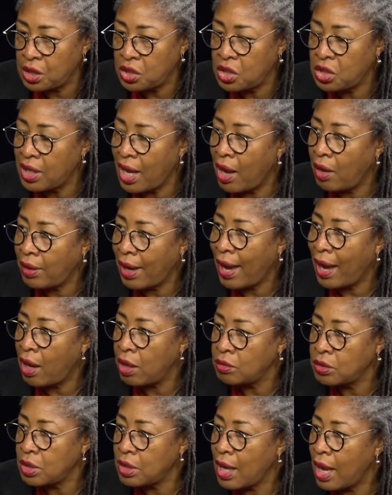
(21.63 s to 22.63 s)
is not
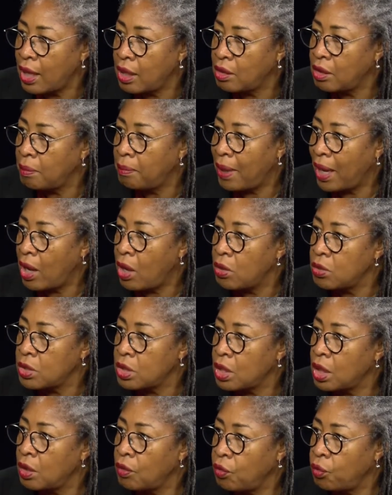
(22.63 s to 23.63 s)
outside of the
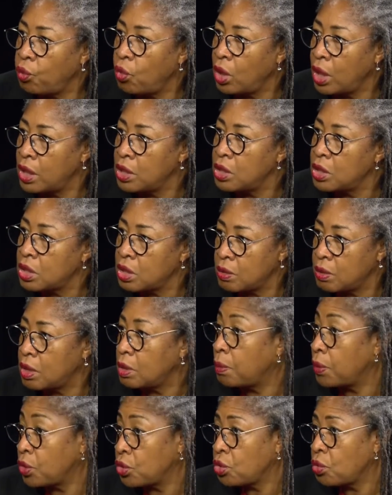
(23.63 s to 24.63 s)
bounds of one's
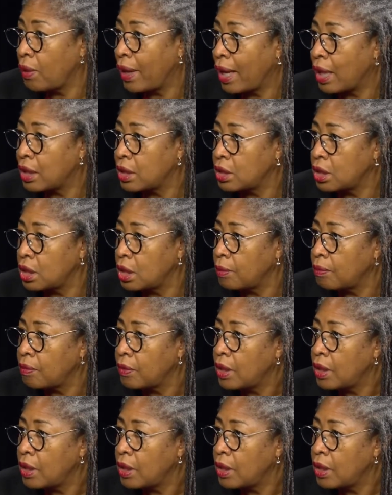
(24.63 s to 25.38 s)
spirituality.